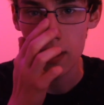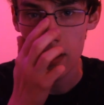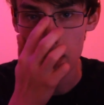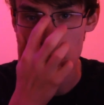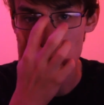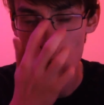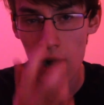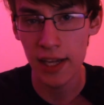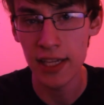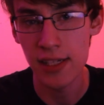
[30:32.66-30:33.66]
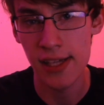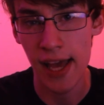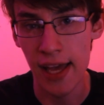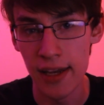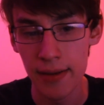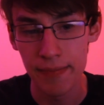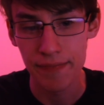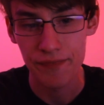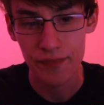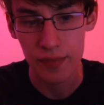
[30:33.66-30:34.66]
The Walking Dead
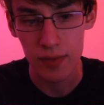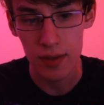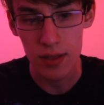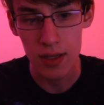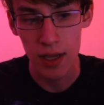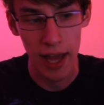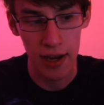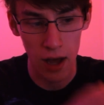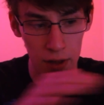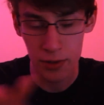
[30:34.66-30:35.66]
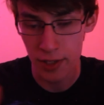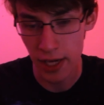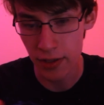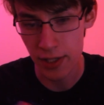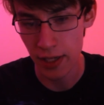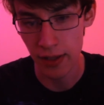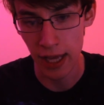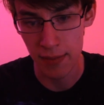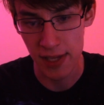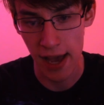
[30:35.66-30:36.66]
and other Telltale
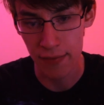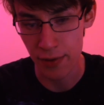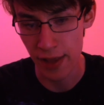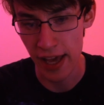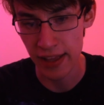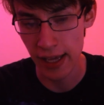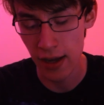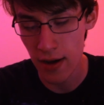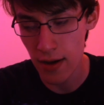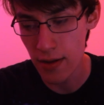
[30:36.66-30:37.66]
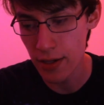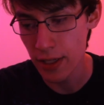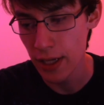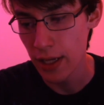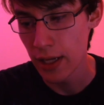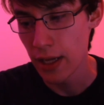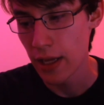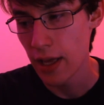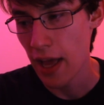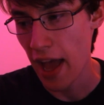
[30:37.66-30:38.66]
games after that, they all
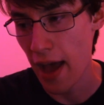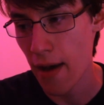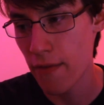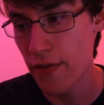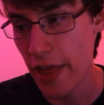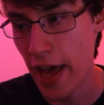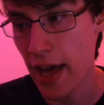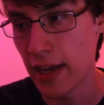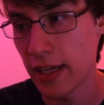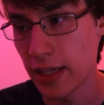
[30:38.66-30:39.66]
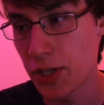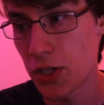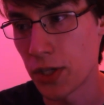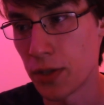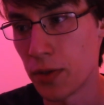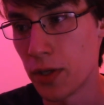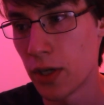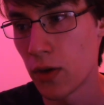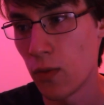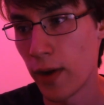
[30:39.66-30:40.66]
have that issue
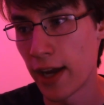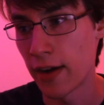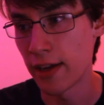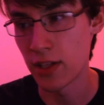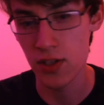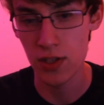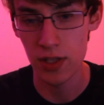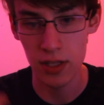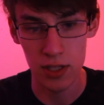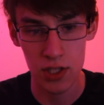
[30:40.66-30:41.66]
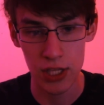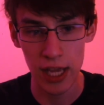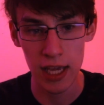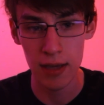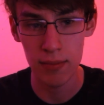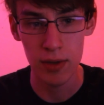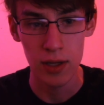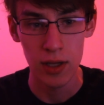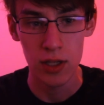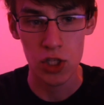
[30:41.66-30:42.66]
where it's the same
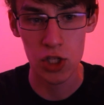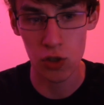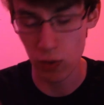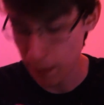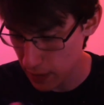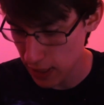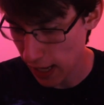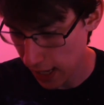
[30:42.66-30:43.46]
scripted